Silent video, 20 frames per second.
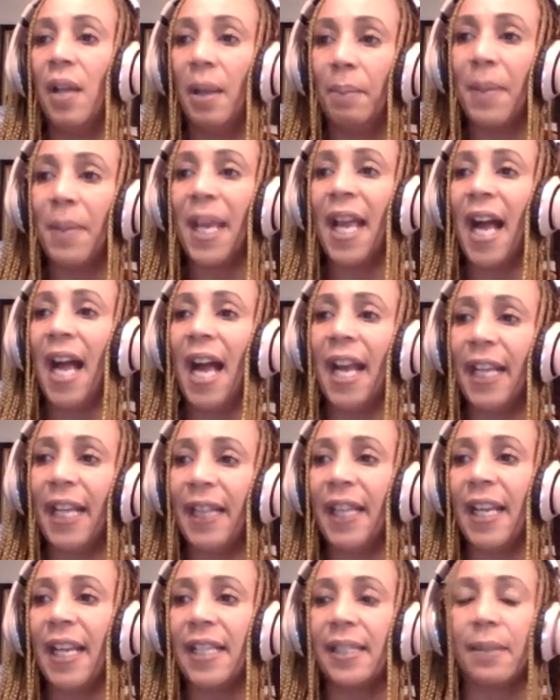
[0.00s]

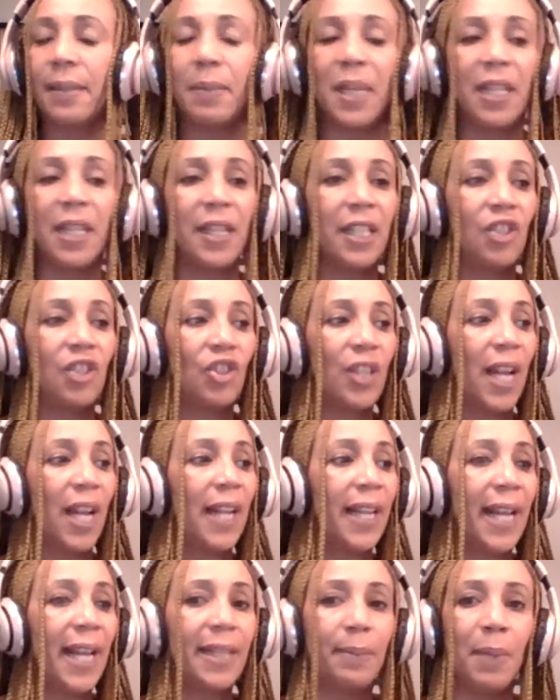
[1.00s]
behind this. I mean, this
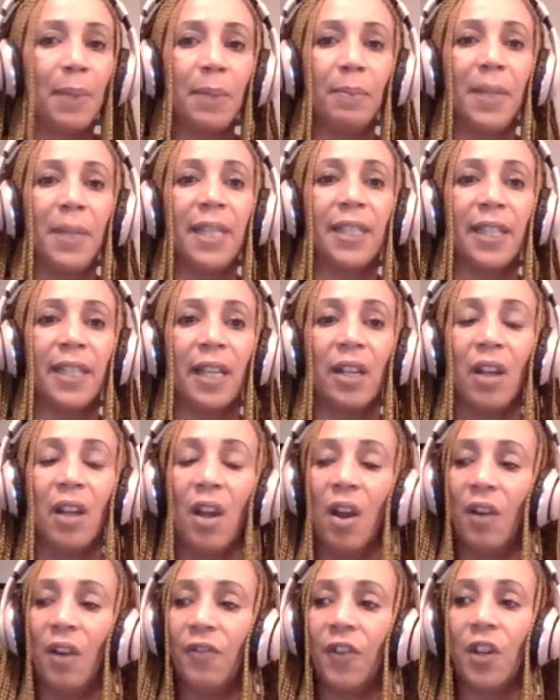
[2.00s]
child has been missing
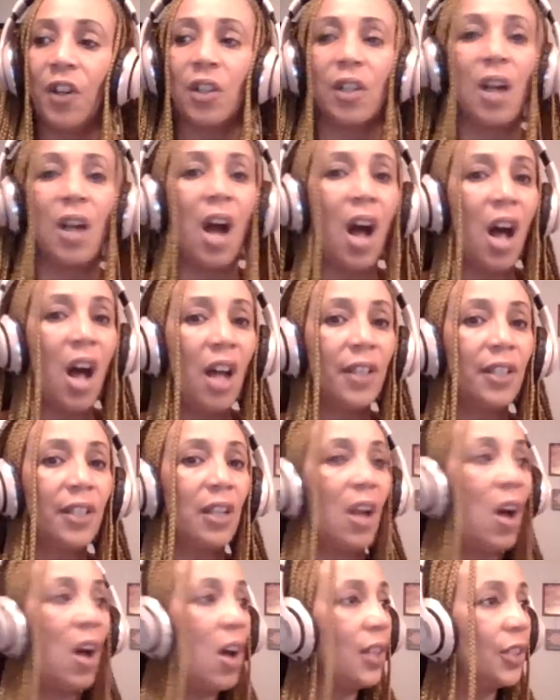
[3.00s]
for gone
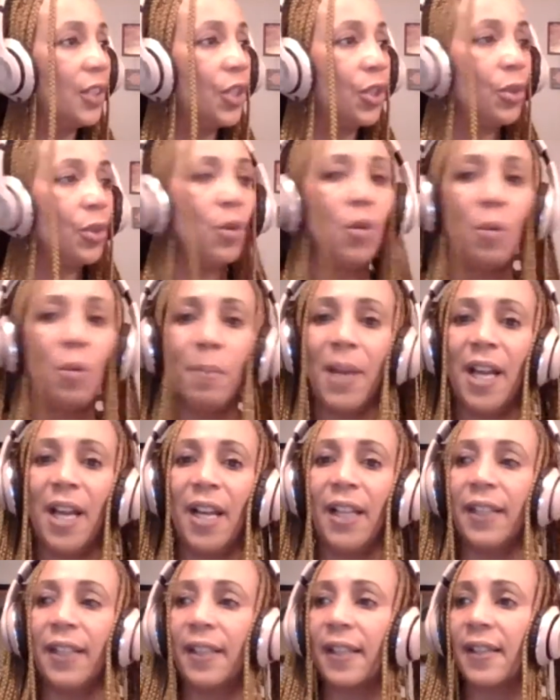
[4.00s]
long 2
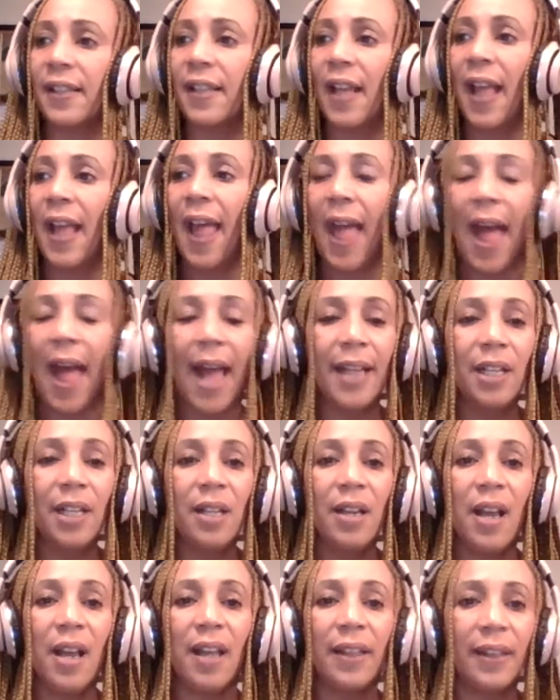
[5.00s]
months
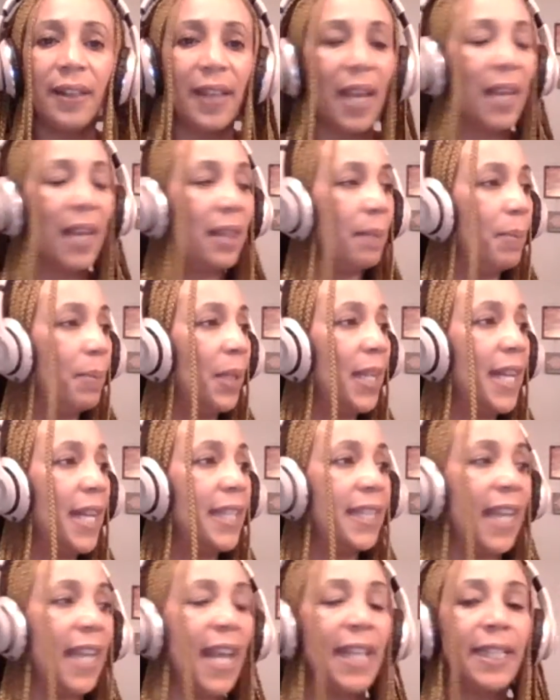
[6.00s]
and nothing. The
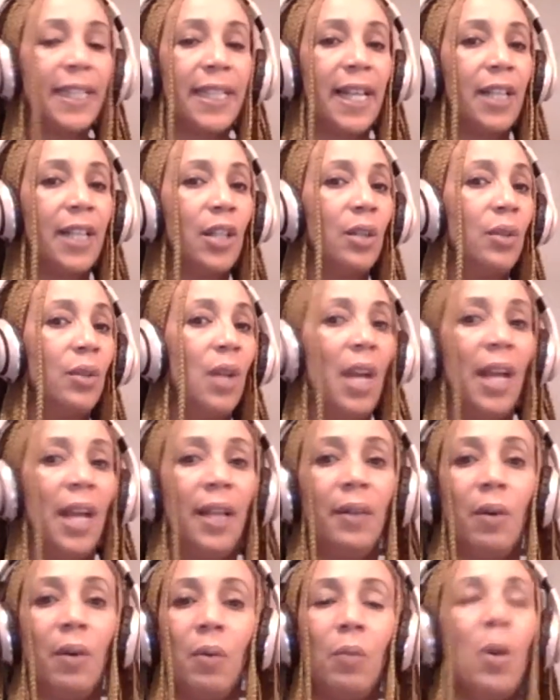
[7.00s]
police can't tell you.
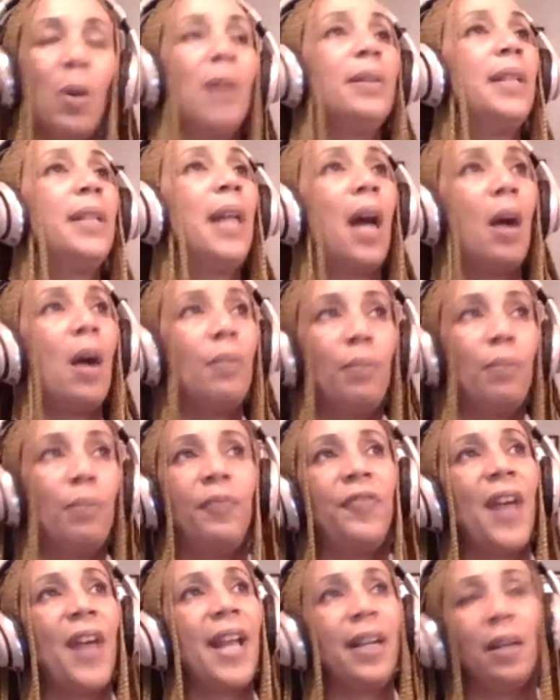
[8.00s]

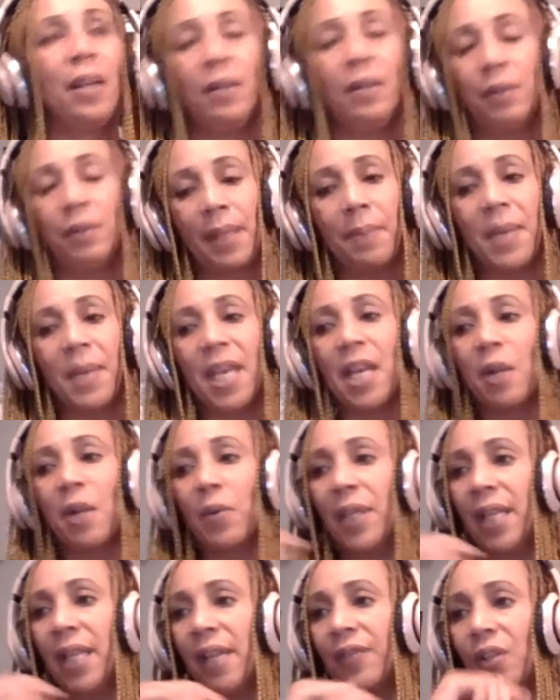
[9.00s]
Let me hear
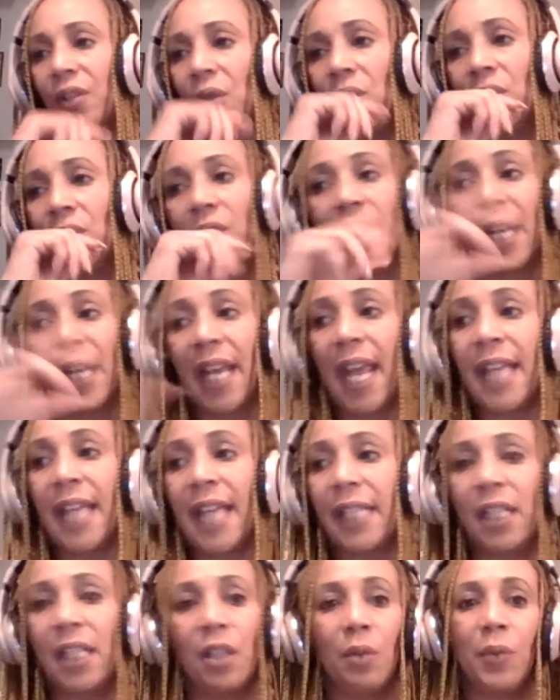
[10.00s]
what they have told you. They can't
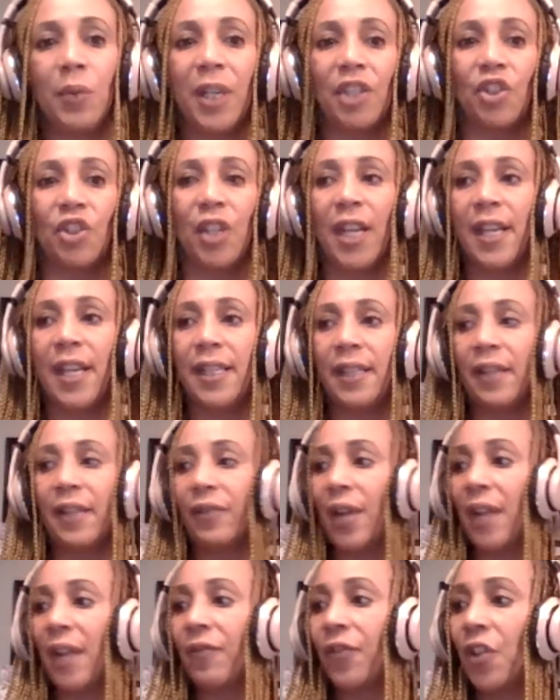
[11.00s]
tell you where she is.
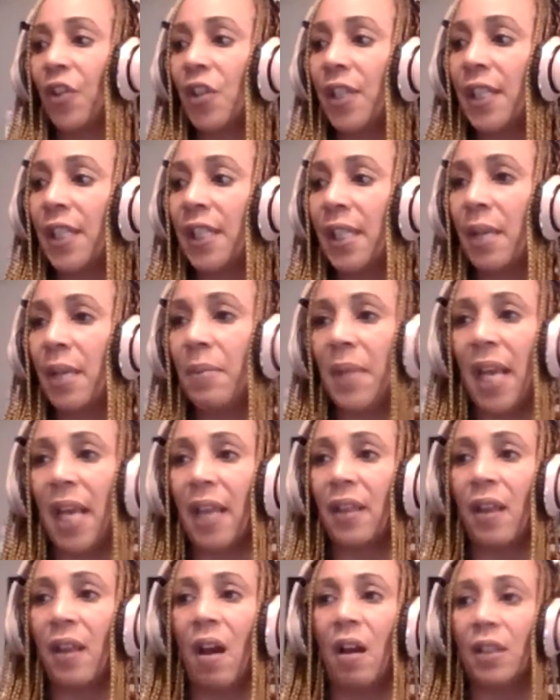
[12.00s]
At first, it seemed they
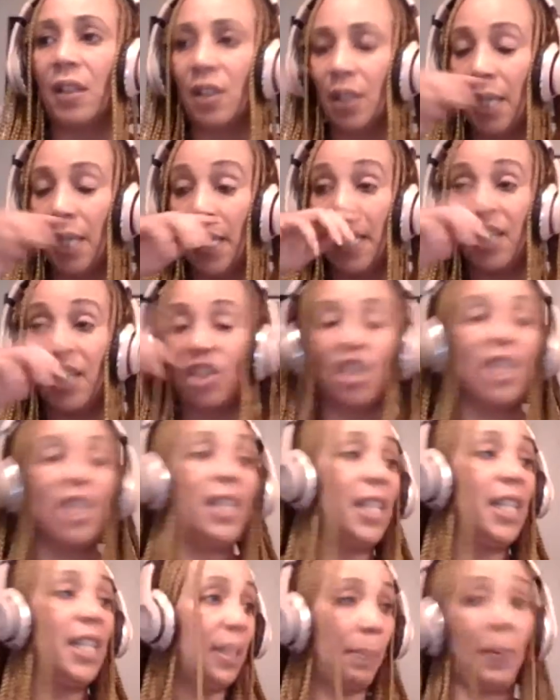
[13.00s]
thought she
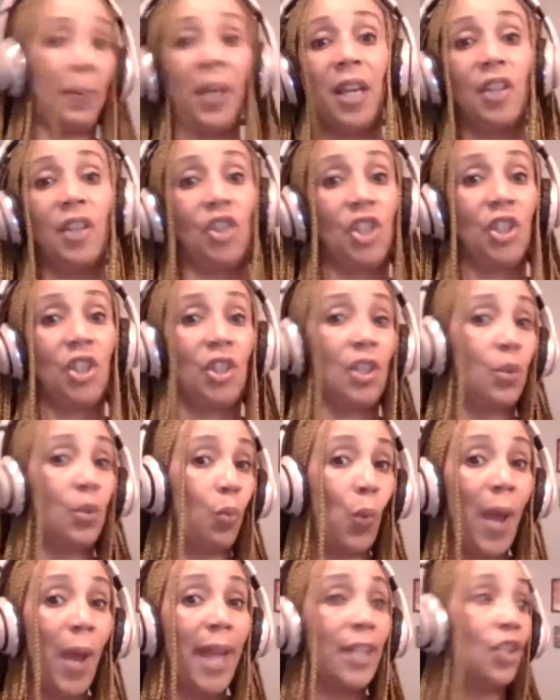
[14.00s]
disappeared. She just
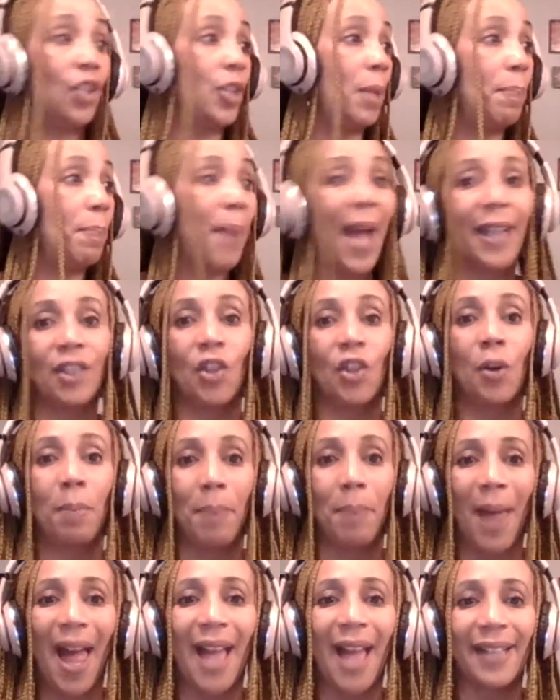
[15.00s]
went. She packed her
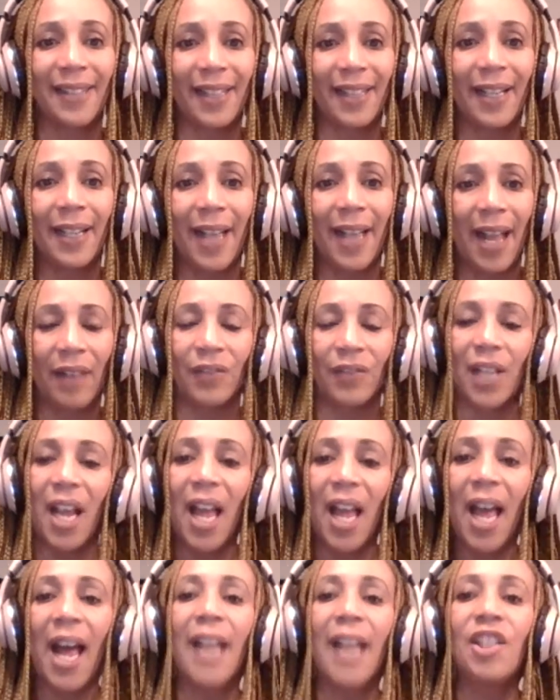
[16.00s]
bags and left.
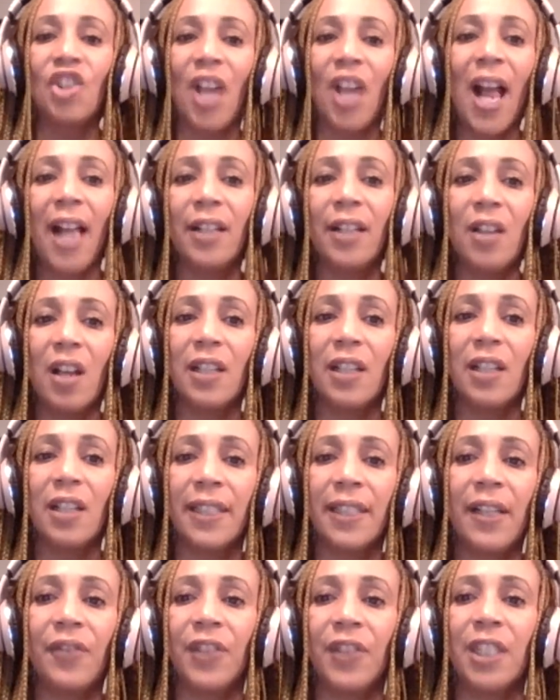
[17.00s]
A child under
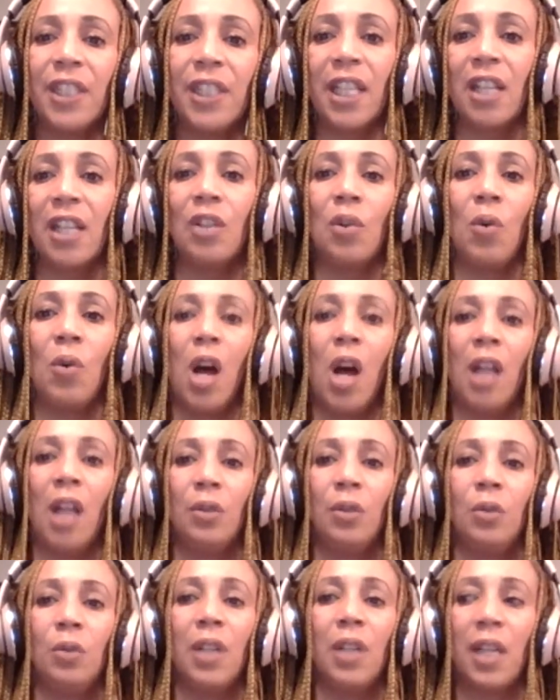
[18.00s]
17, you all,
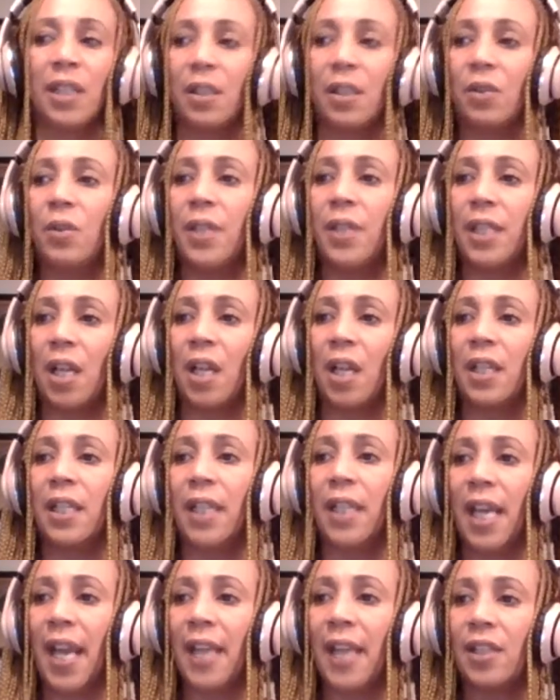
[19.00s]
who is under
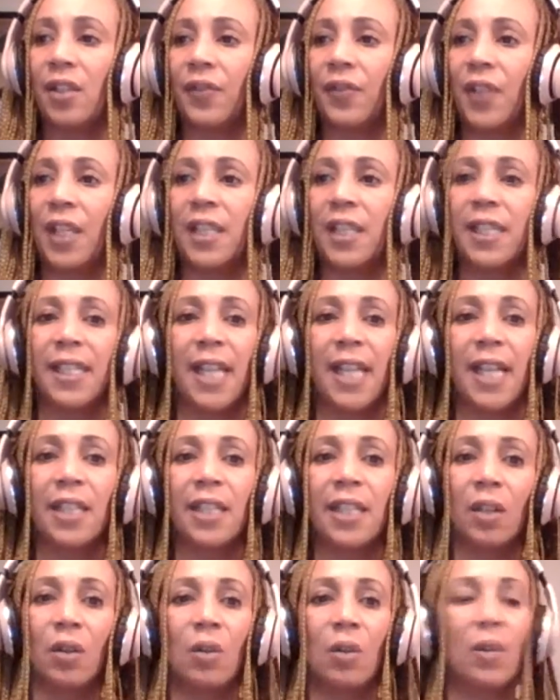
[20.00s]
the age of consent
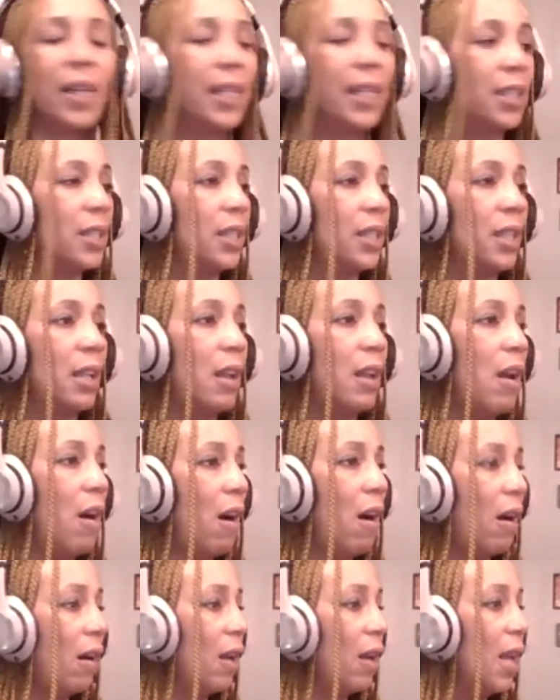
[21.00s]
according to the
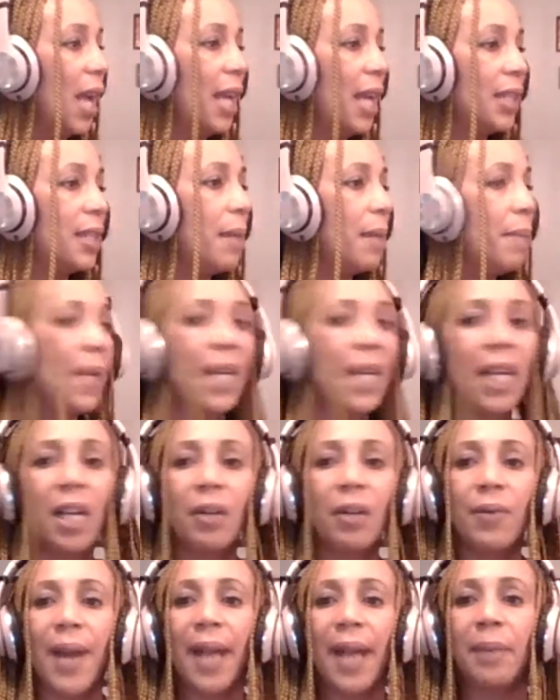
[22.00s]
law. Somebody
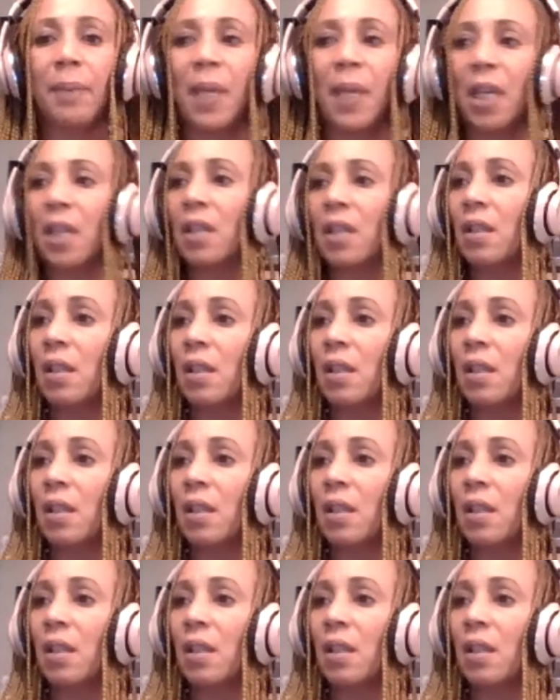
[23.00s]
correct me.